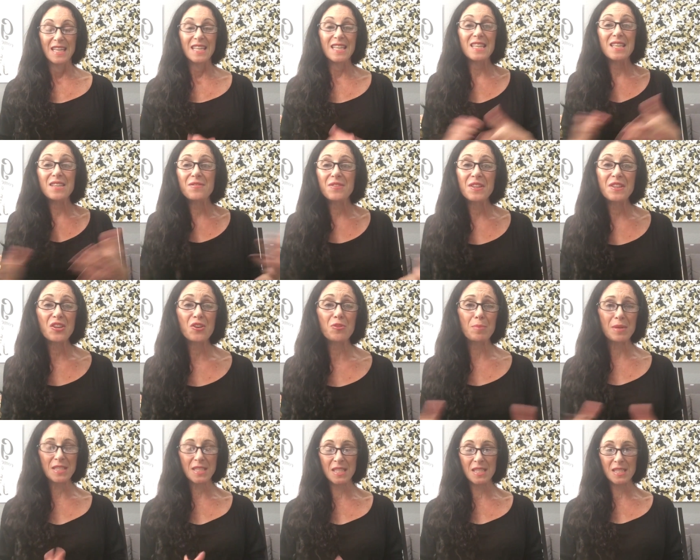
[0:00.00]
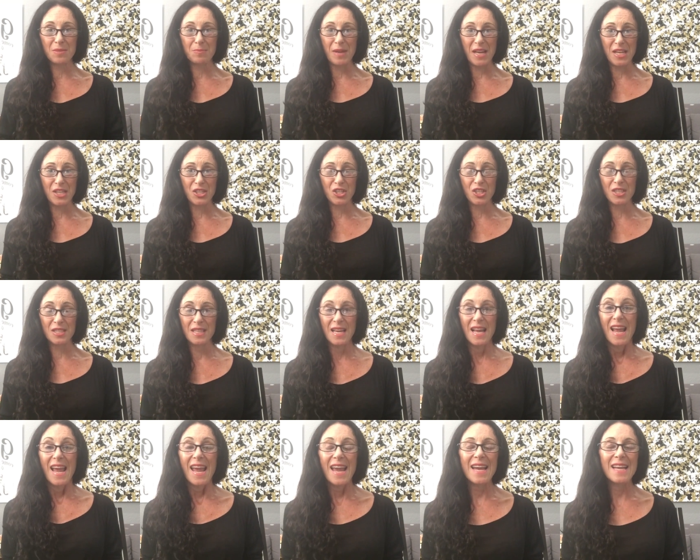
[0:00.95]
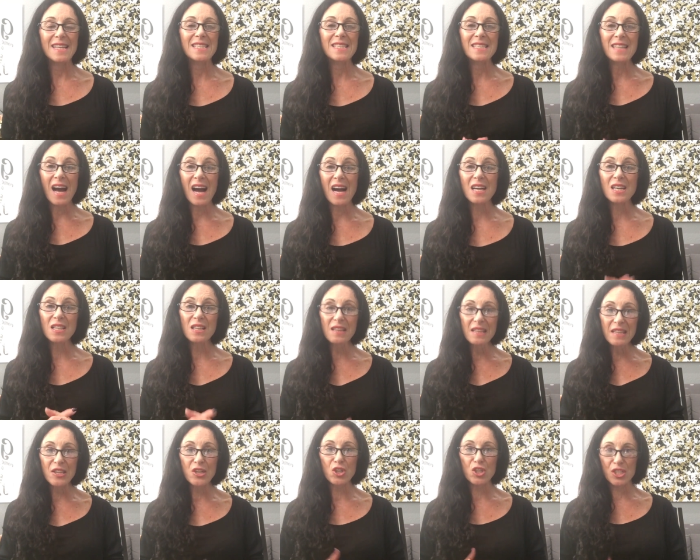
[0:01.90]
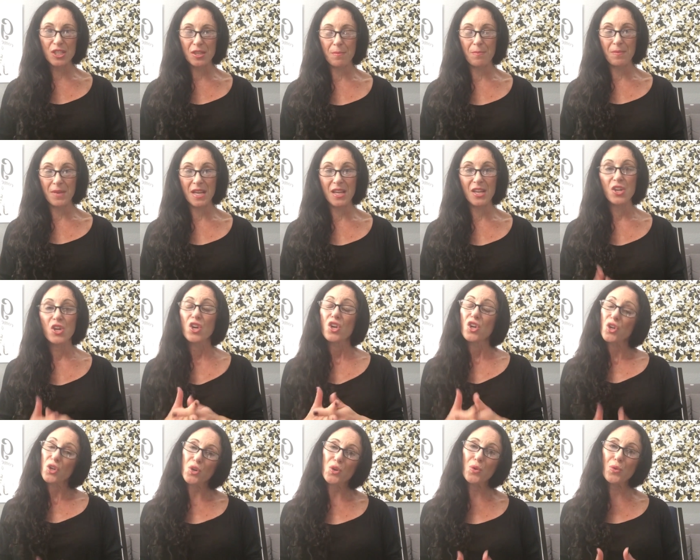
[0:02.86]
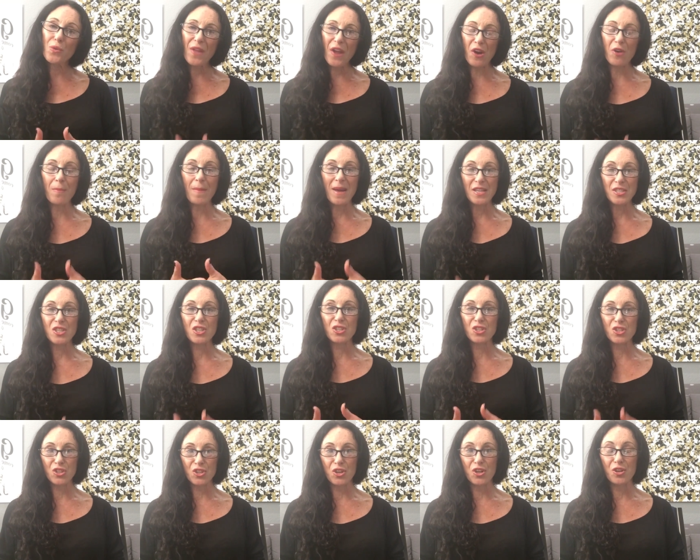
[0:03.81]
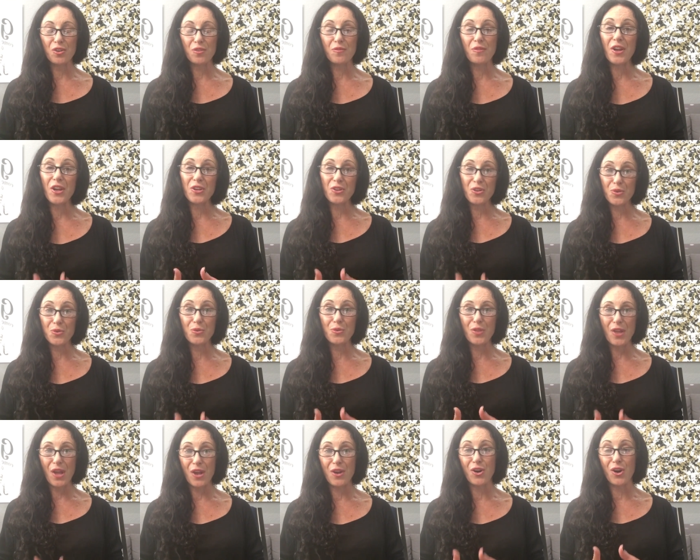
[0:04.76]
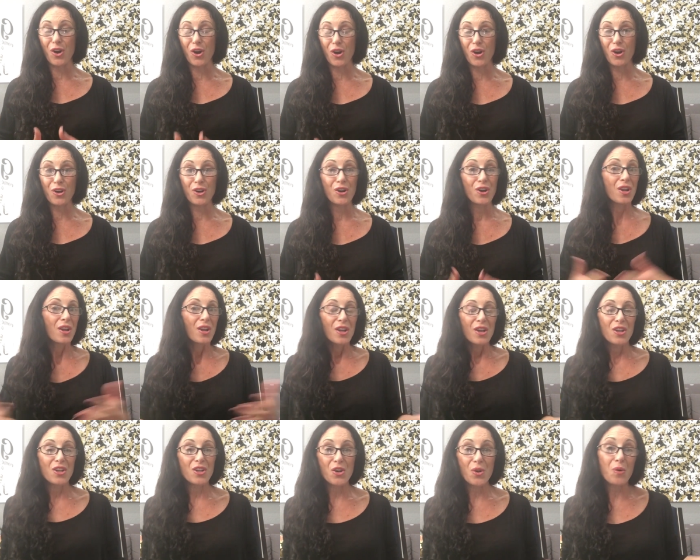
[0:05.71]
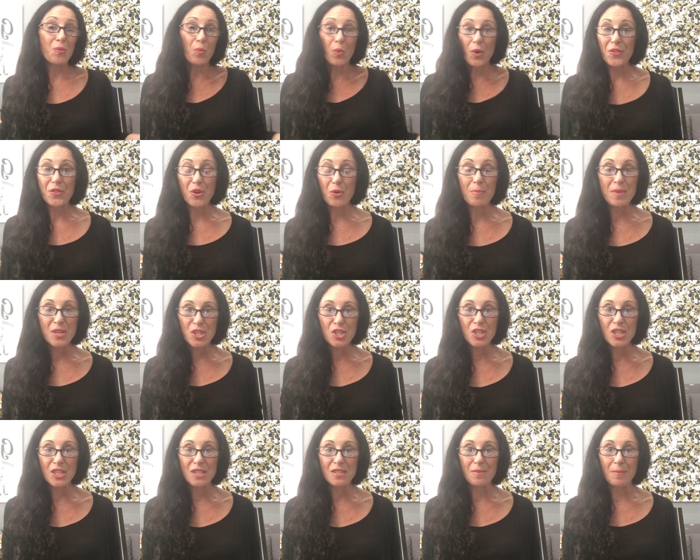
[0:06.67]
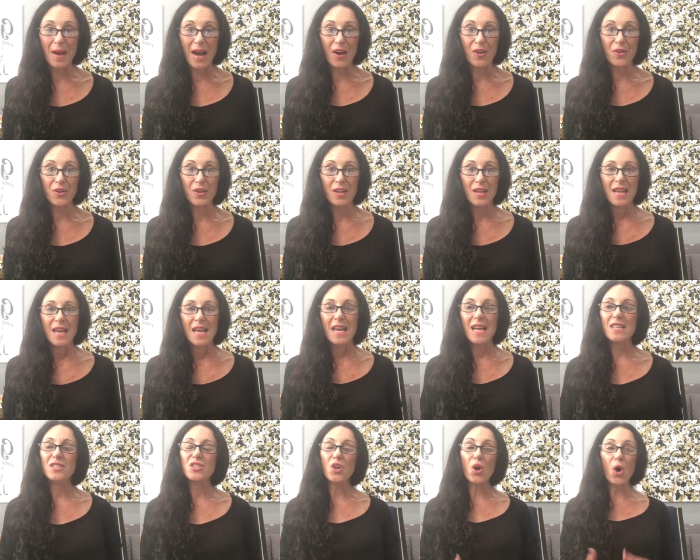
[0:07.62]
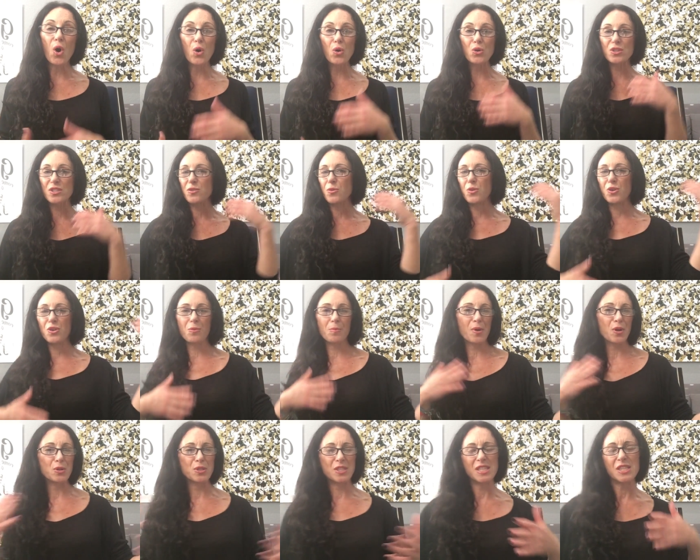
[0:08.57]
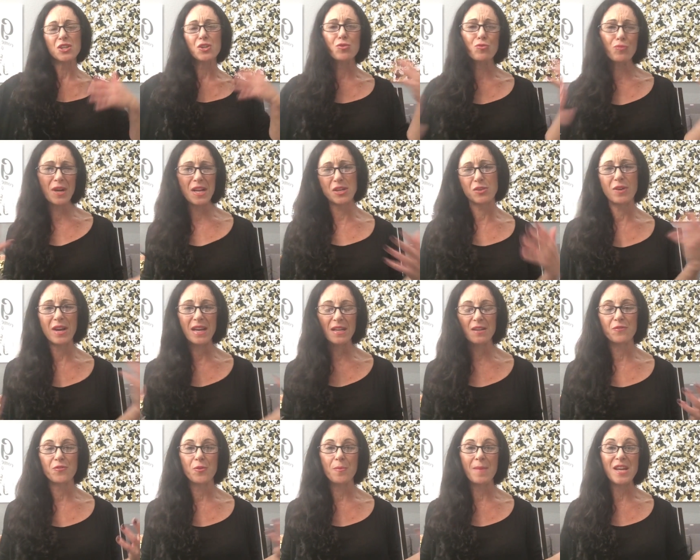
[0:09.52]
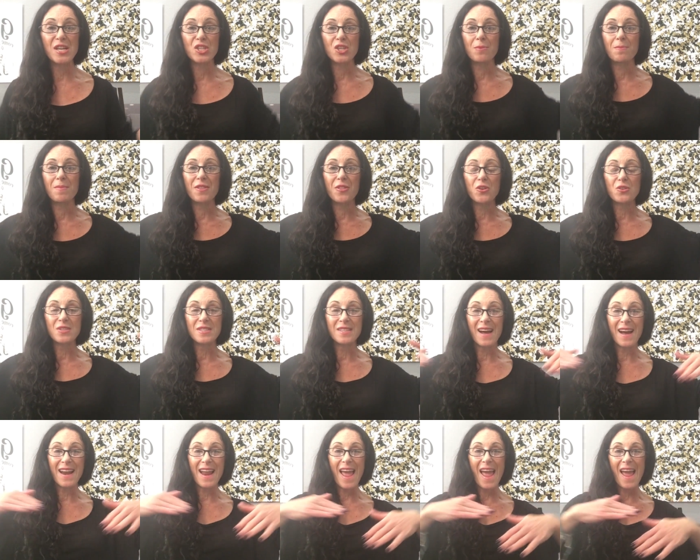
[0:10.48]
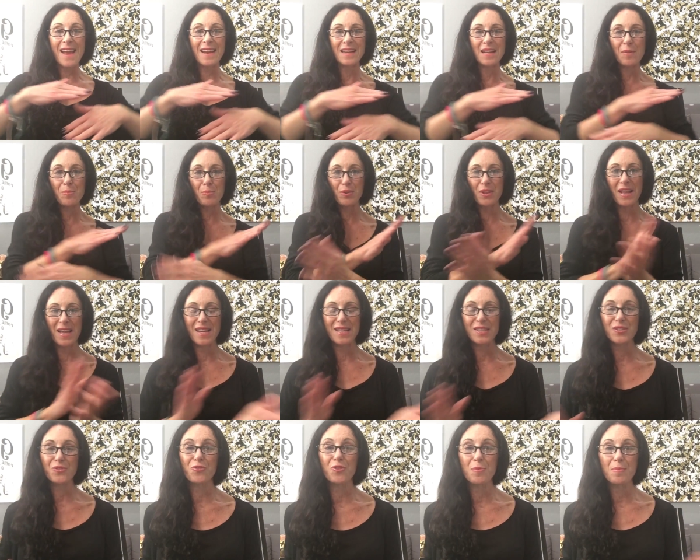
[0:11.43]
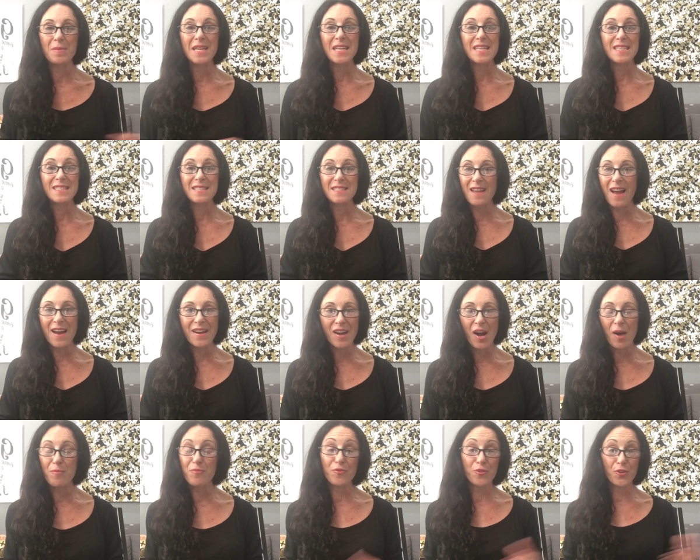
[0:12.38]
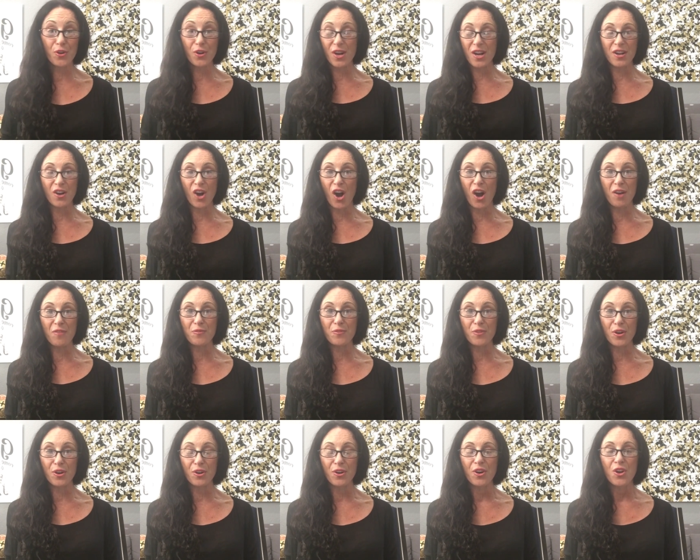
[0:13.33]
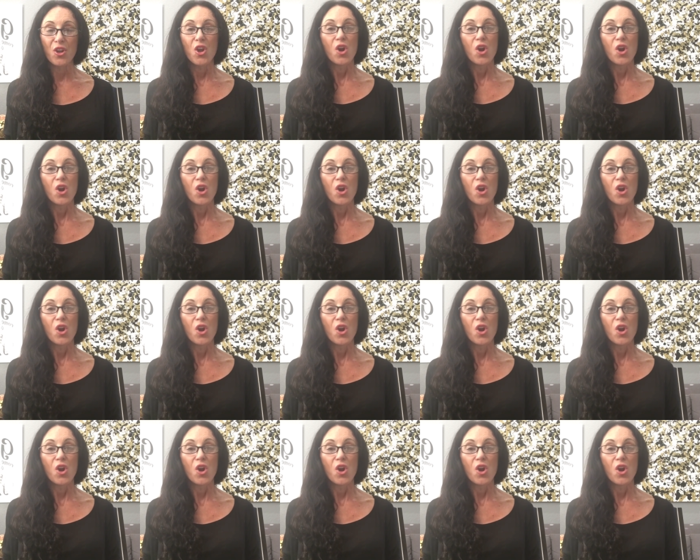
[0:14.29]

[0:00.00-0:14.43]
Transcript: even their business pages. It's not clear to me who they are meant to serve and who they are, and what their mission is about. It's also, you're posting great information, but there's not any place for me to sign up for an offer,